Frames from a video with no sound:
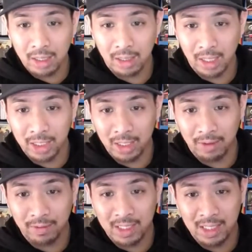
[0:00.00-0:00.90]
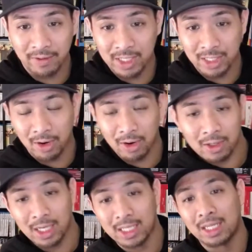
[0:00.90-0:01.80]
Legend of the Seven
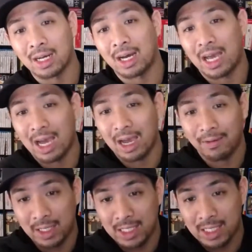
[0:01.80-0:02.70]
Stars. I did not have this